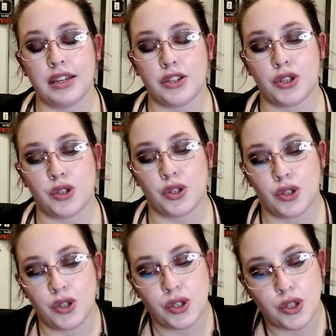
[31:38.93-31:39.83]
It's
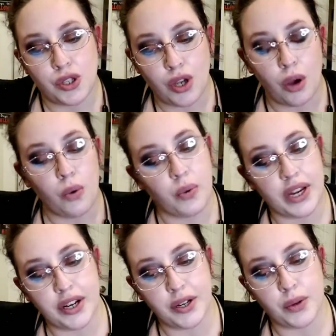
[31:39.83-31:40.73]
so
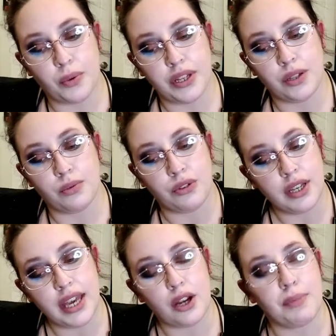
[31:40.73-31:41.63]
weird when you
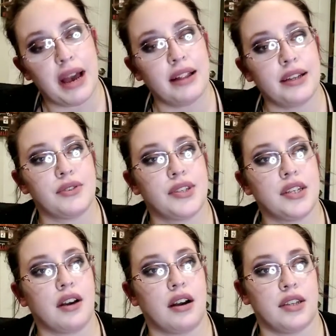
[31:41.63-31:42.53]
look at your ballot and you
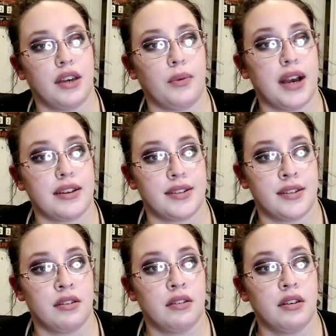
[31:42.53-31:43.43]
see Kanye
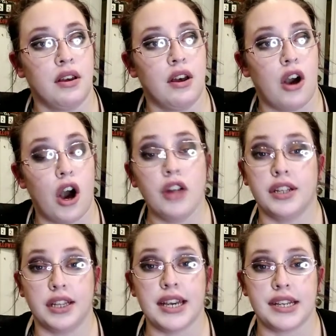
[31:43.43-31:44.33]
West on
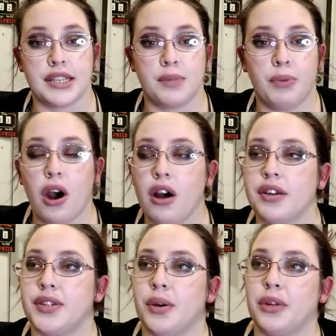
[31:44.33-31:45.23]
the list, but
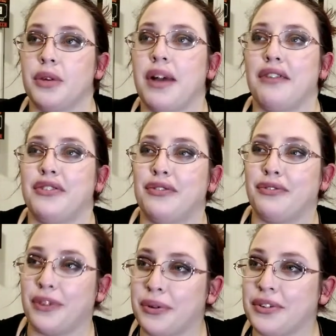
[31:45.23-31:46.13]
also when you have to
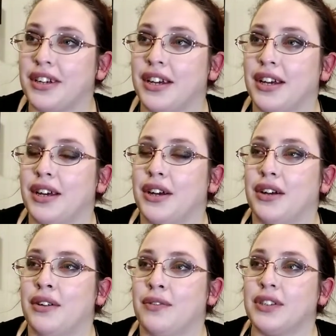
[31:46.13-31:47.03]
vote
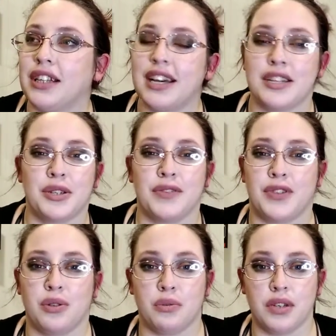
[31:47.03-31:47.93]
for the lesser
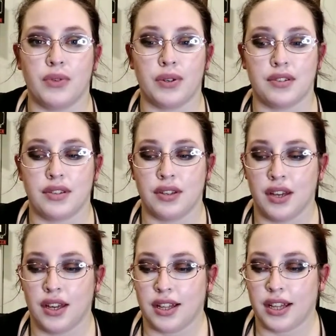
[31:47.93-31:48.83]
of two evils.
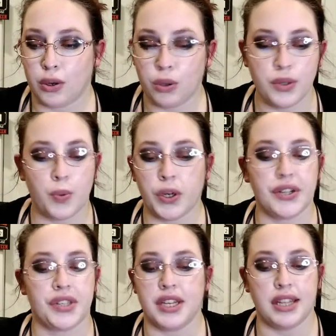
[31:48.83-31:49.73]
Like, who's
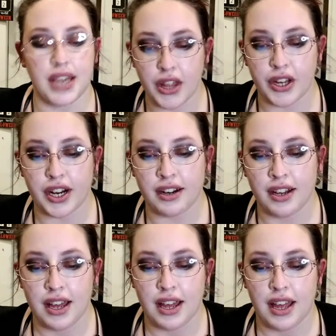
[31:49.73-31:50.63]
worse than the
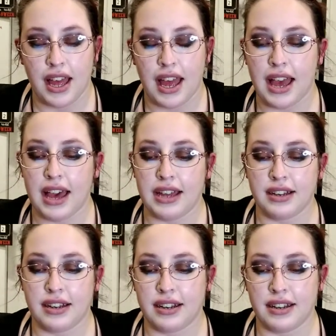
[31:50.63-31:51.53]
other?
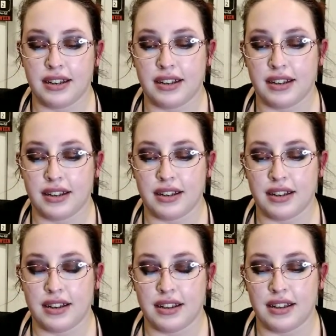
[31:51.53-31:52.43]
And
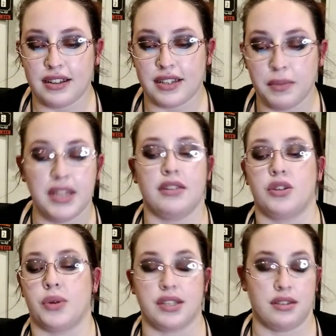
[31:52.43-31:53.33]
to me,
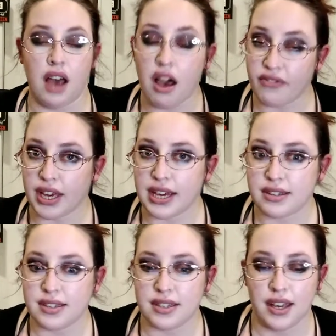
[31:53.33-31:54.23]
the choice is
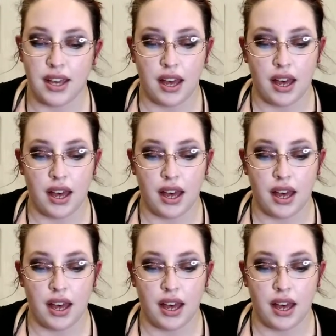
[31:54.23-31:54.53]
obvious,